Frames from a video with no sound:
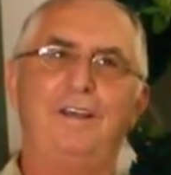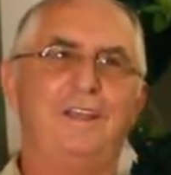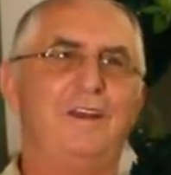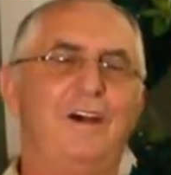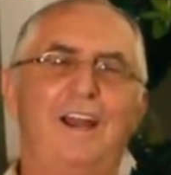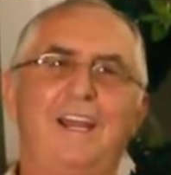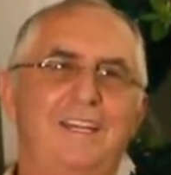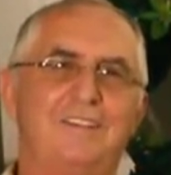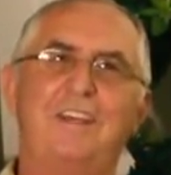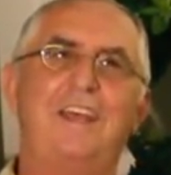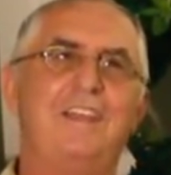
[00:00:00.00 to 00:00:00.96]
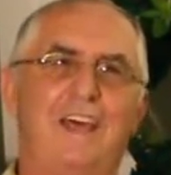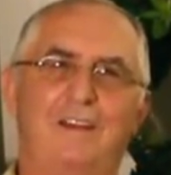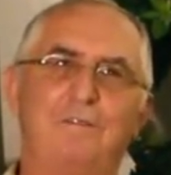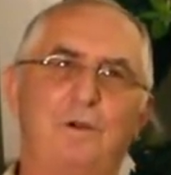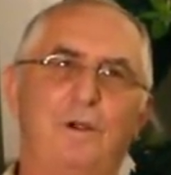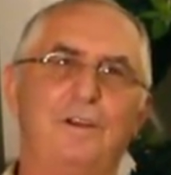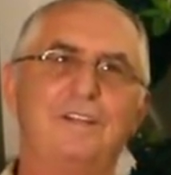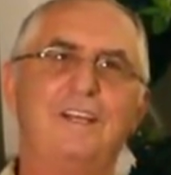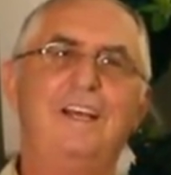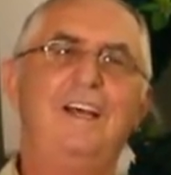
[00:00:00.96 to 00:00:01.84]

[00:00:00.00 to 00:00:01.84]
You know, I didn't say that, of course.